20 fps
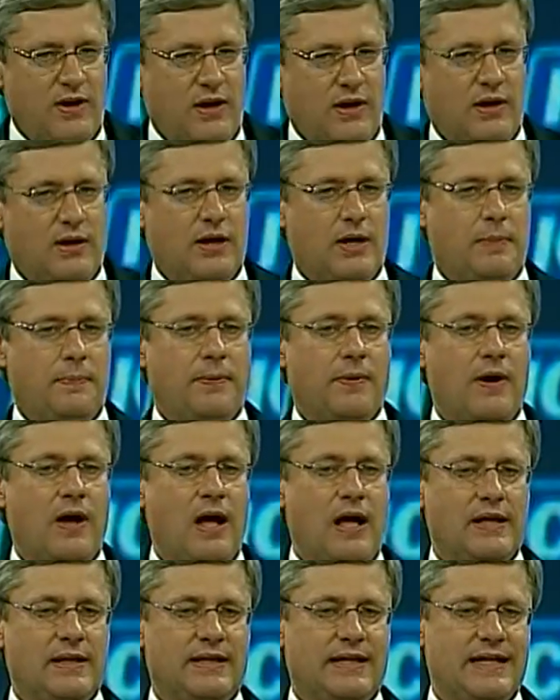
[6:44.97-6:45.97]
So the
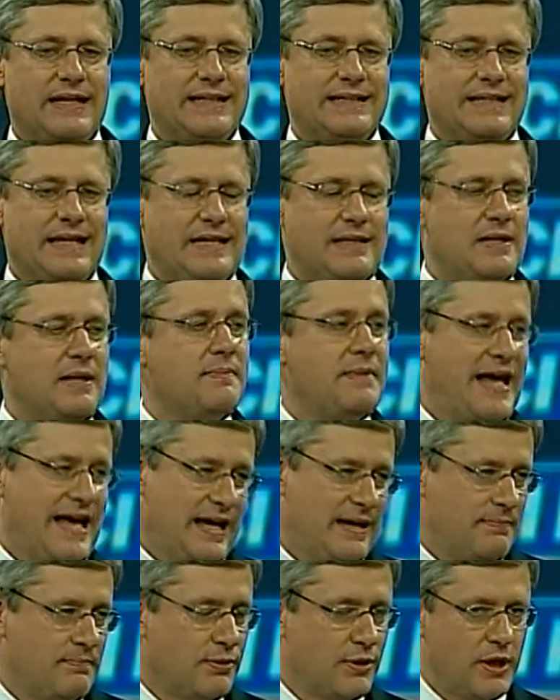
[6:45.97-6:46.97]
business of
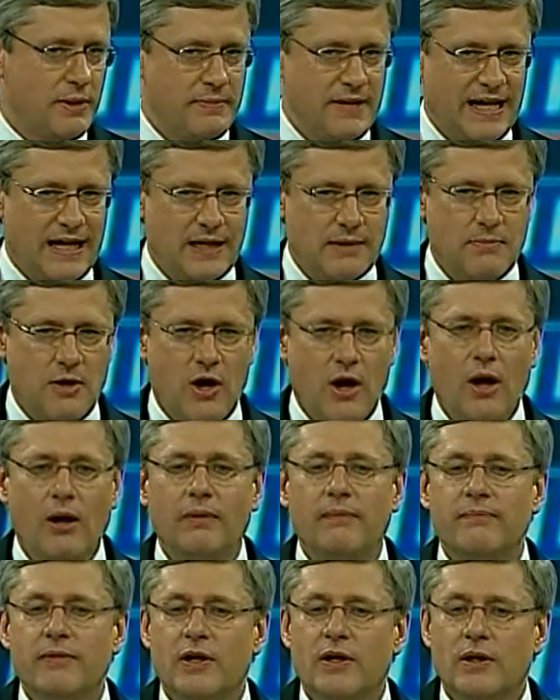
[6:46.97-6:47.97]
government will begin
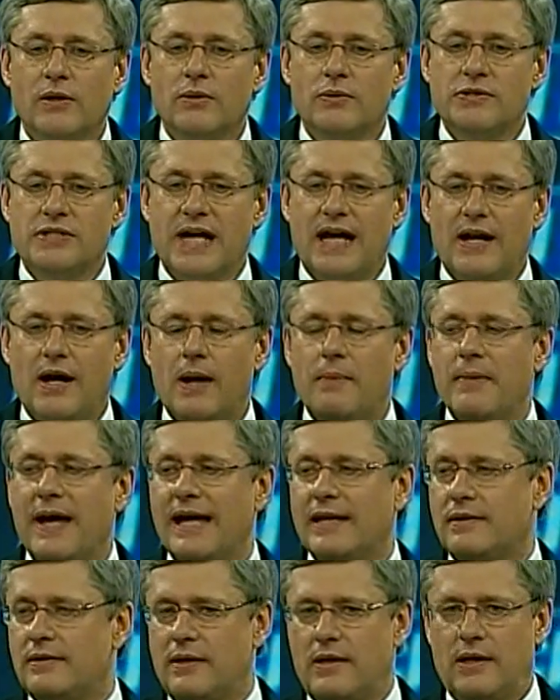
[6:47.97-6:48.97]
tomorrow.
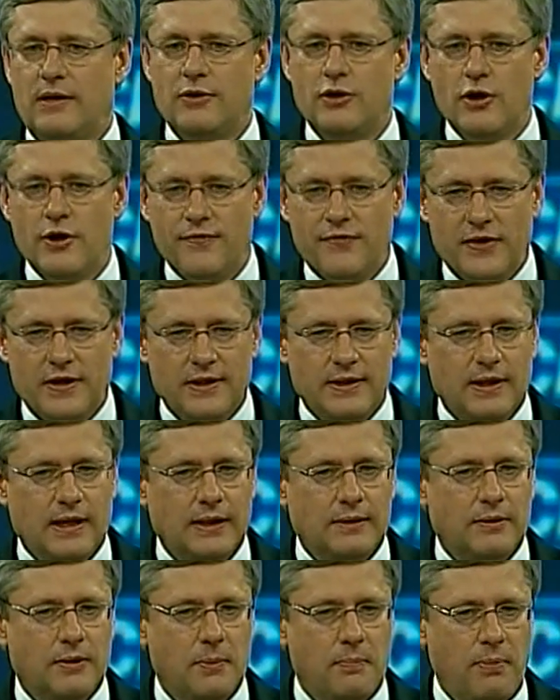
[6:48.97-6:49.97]
First, we
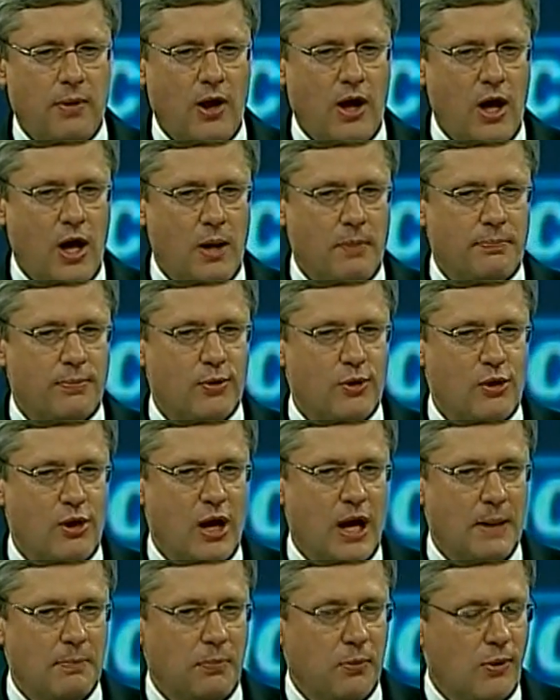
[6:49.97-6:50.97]
will put
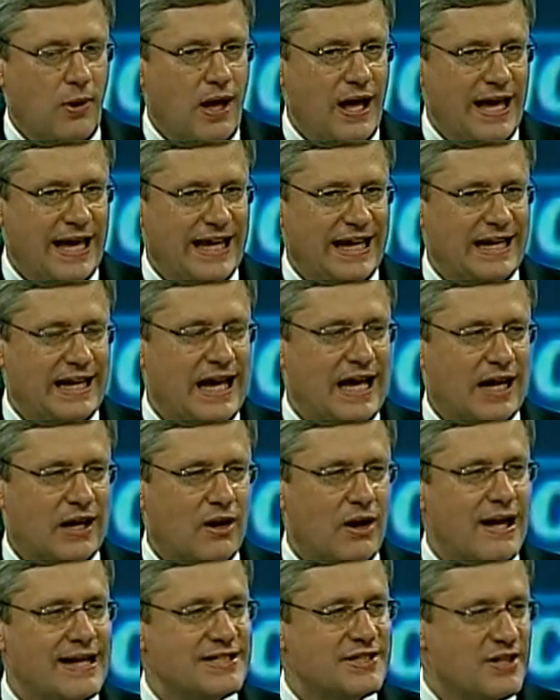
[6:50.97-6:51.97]
forth
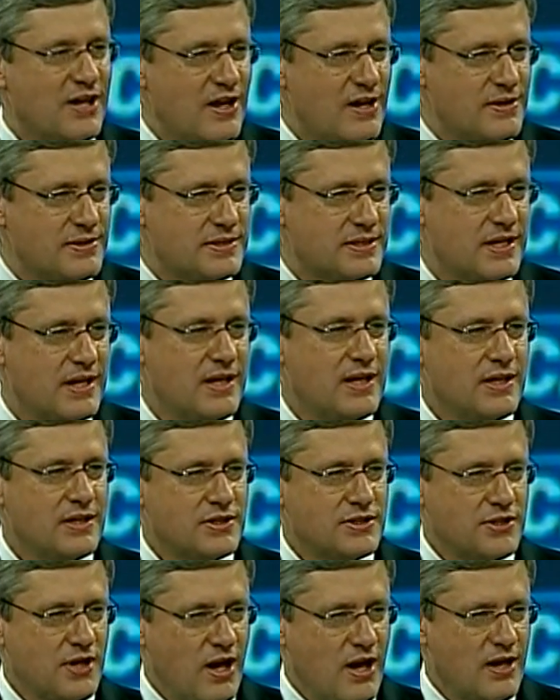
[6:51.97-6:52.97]
our
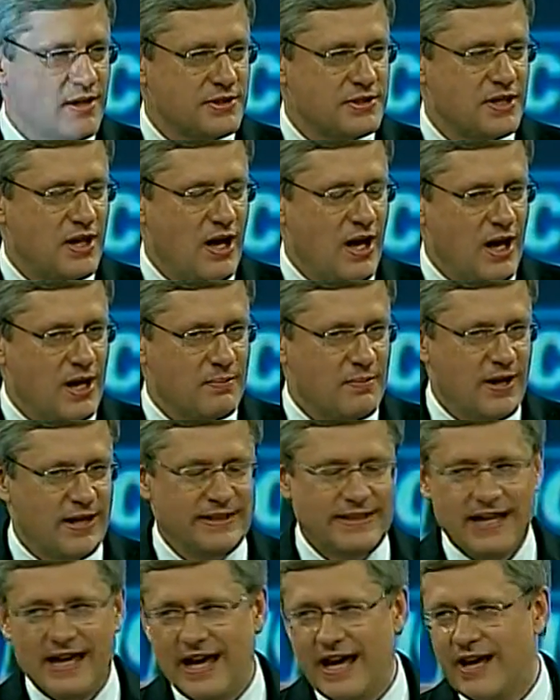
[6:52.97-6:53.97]
plan for
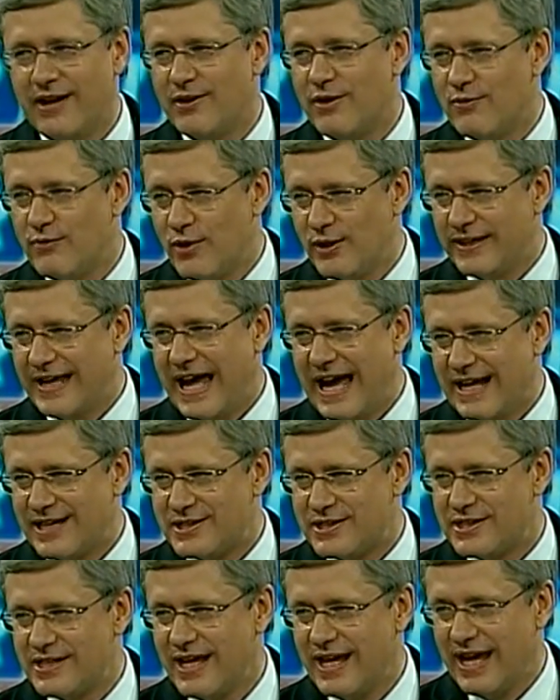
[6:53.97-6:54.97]
jobs
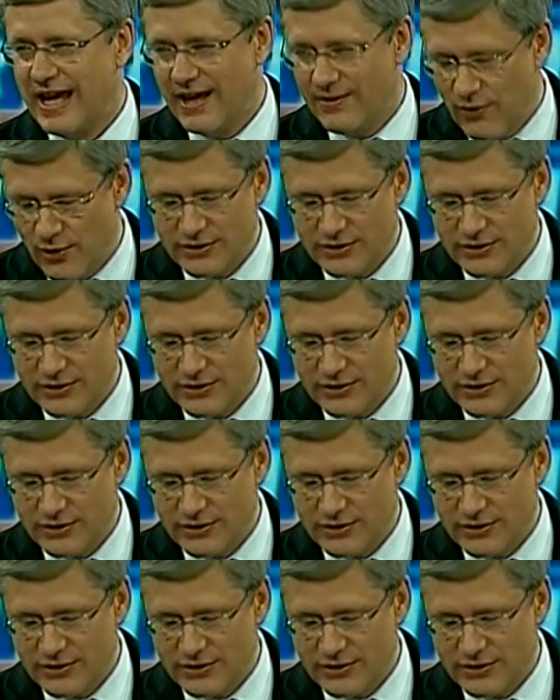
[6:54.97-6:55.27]
and